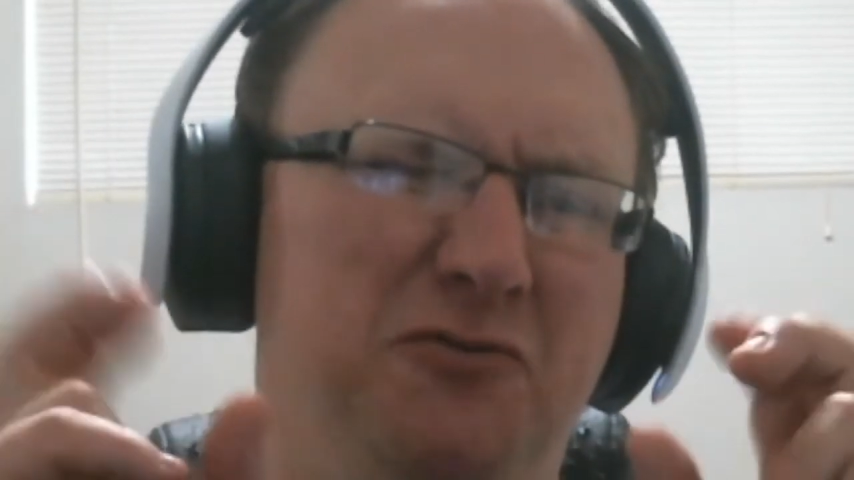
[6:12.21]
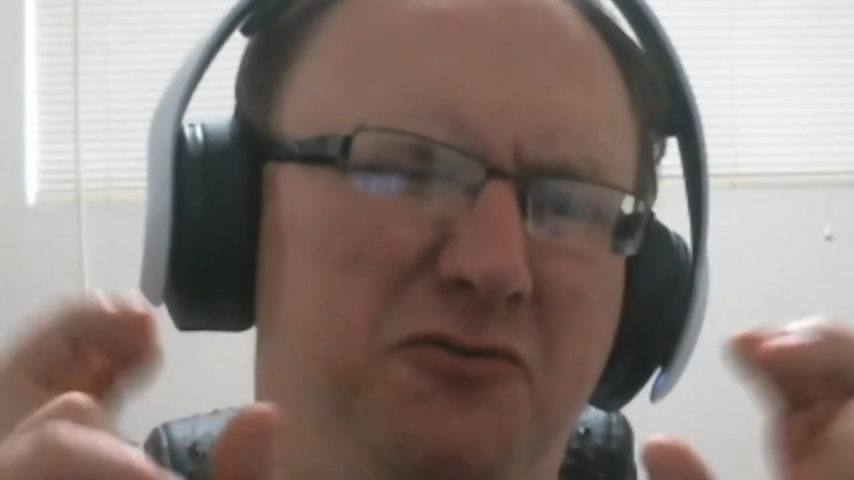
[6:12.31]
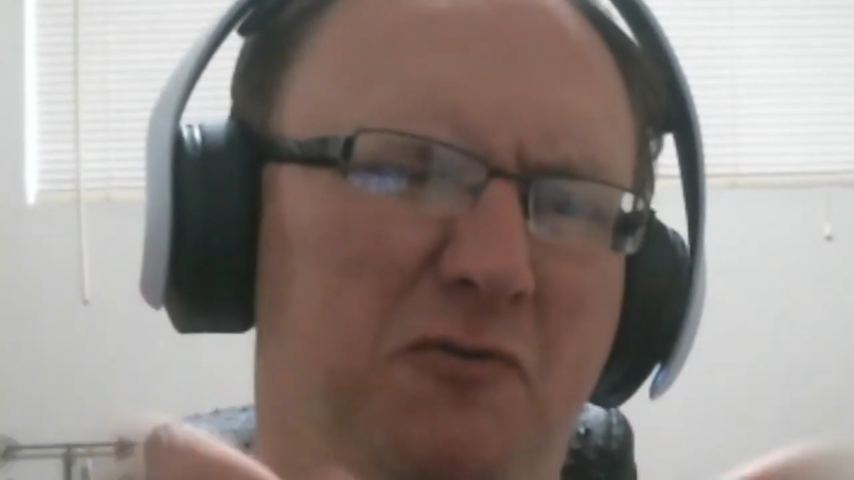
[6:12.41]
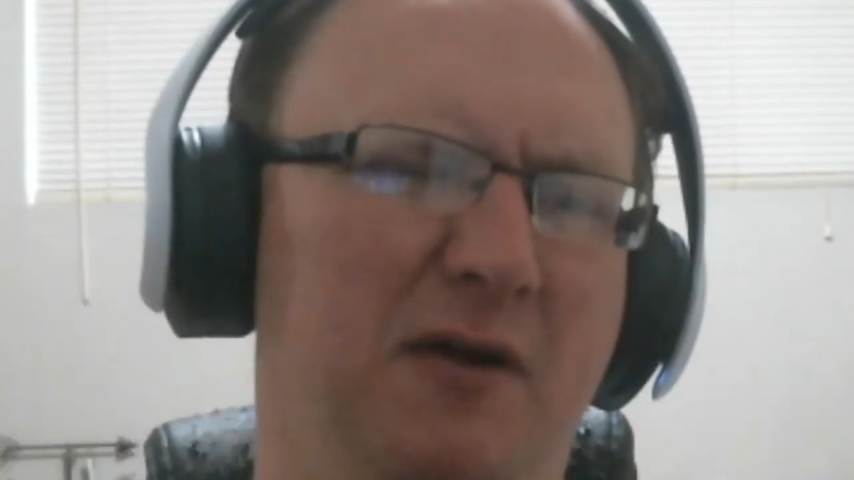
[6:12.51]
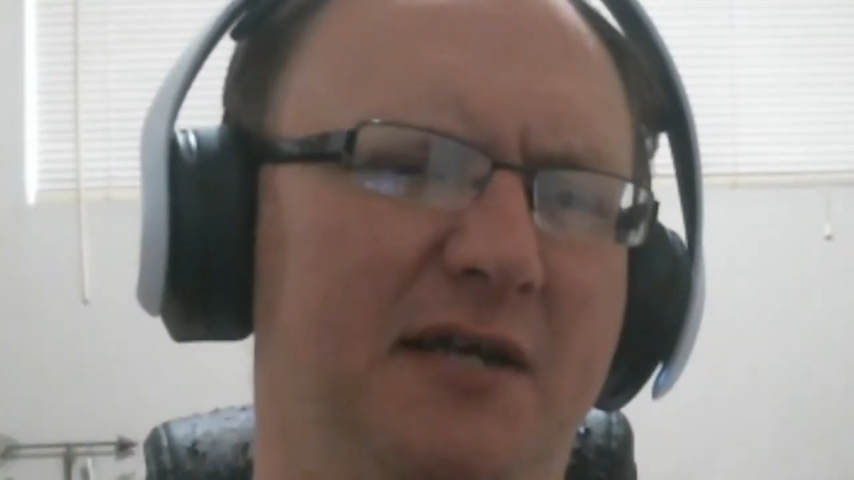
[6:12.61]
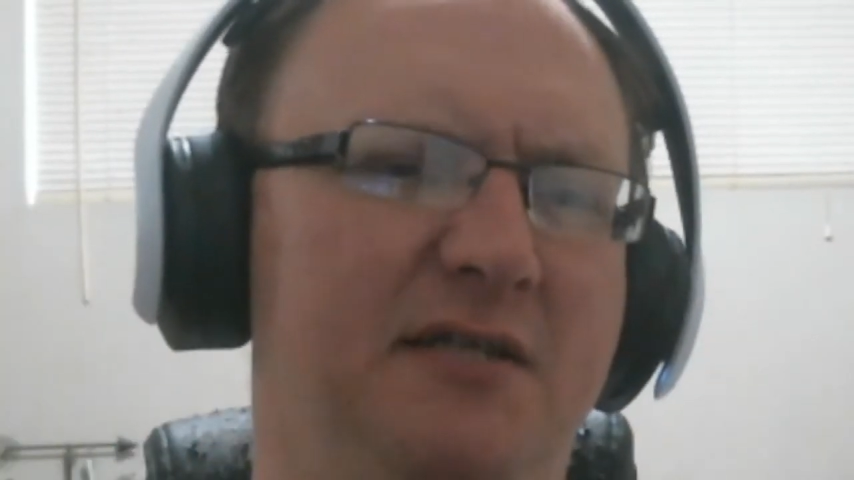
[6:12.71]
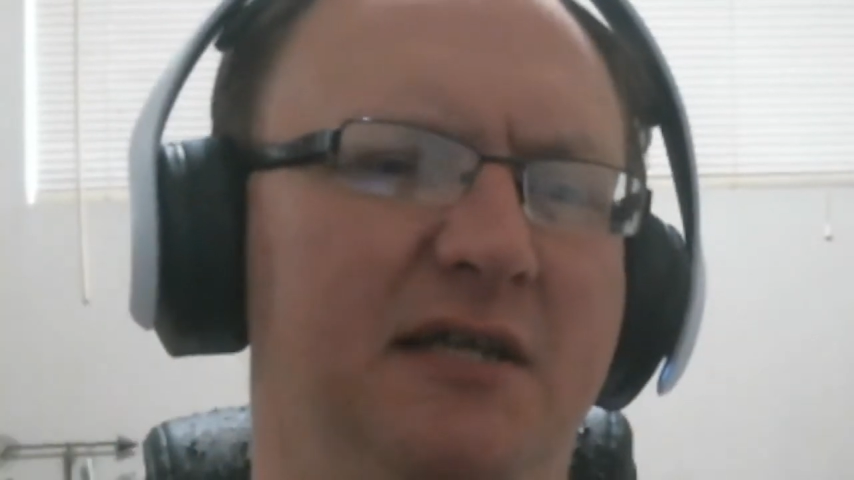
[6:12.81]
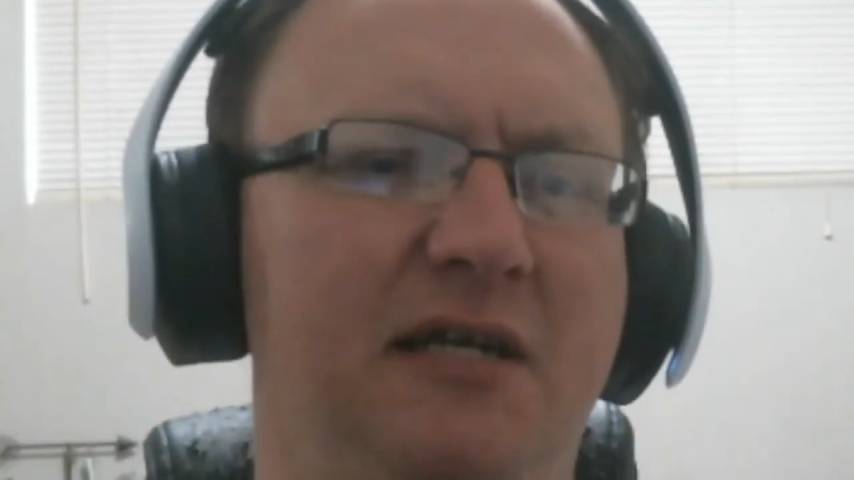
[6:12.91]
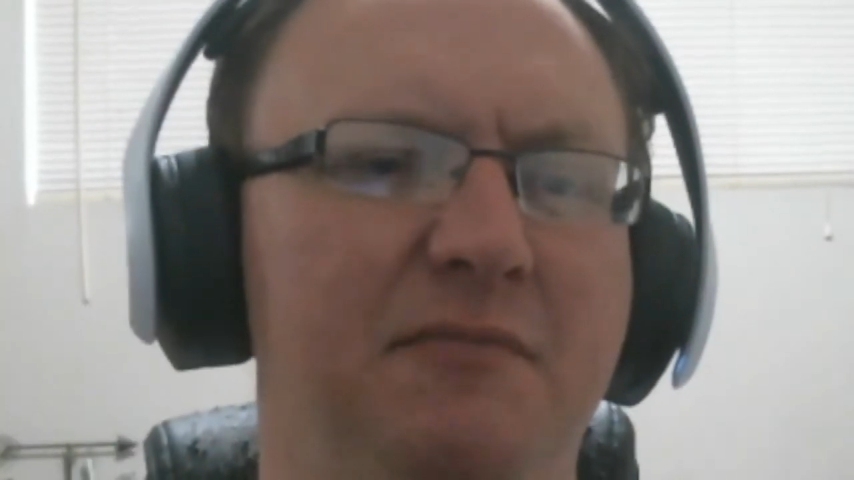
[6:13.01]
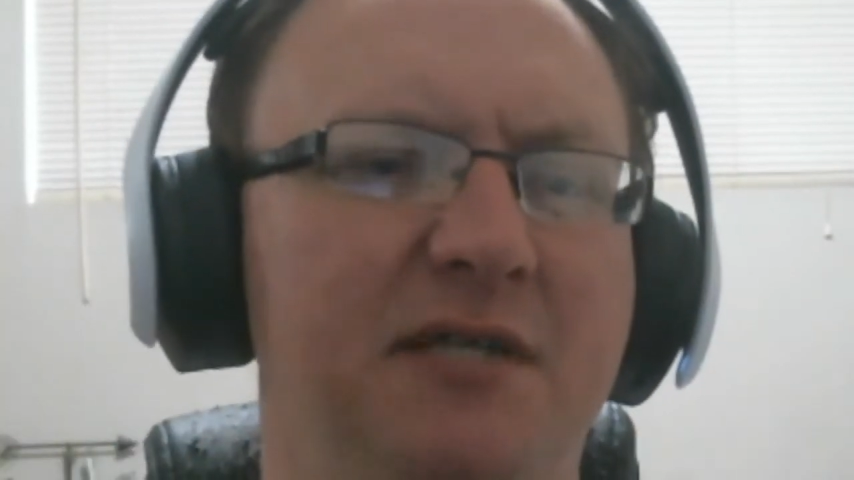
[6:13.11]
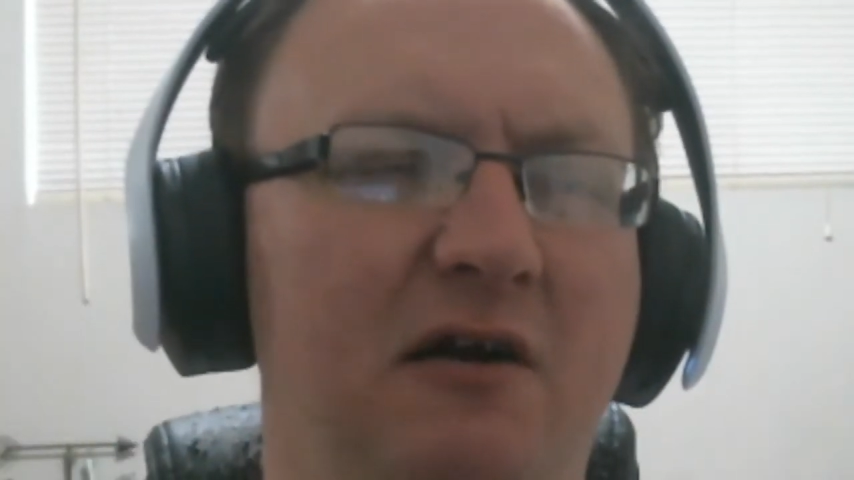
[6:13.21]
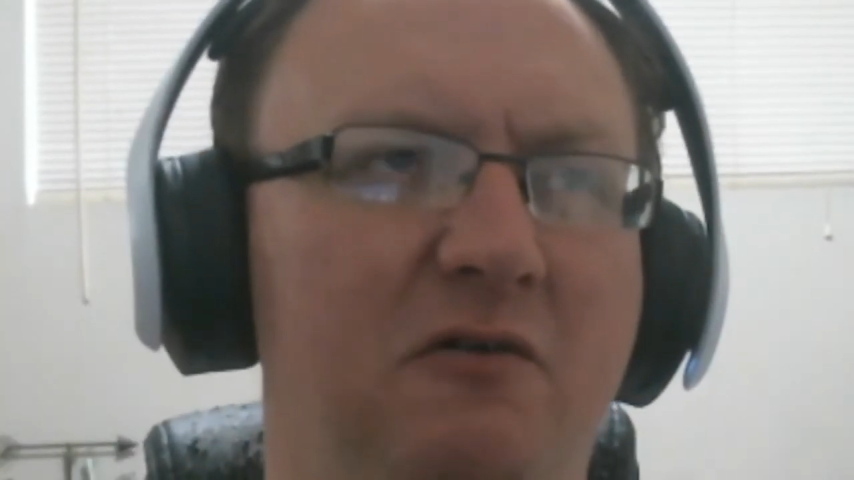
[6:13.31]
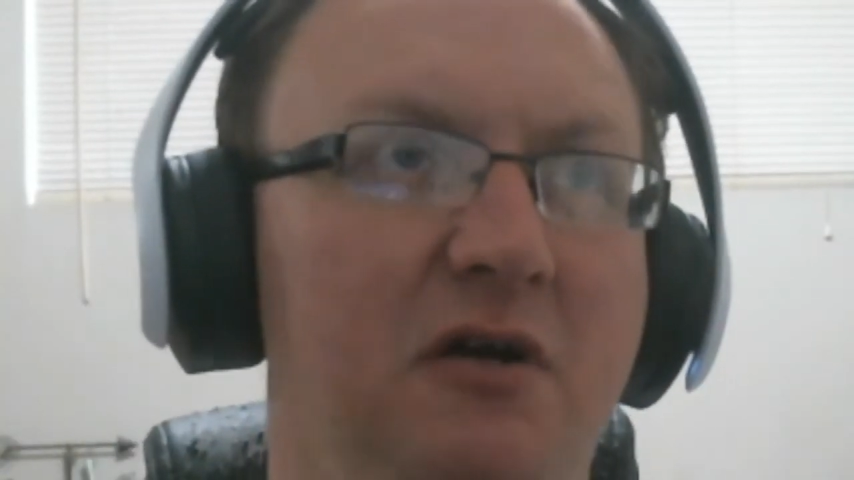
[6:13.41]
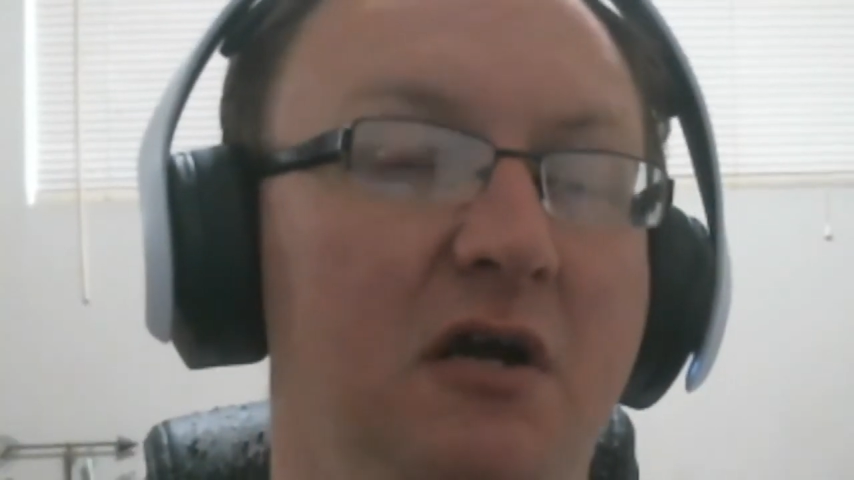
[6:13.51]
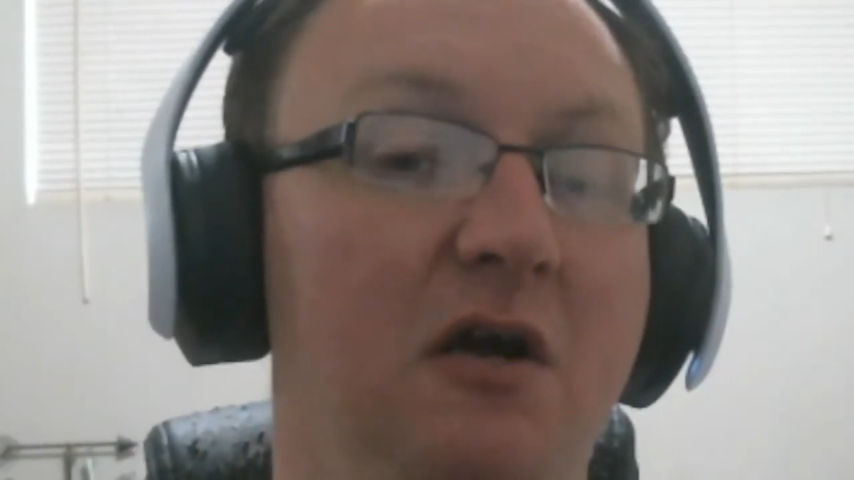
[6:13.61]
direct that comes out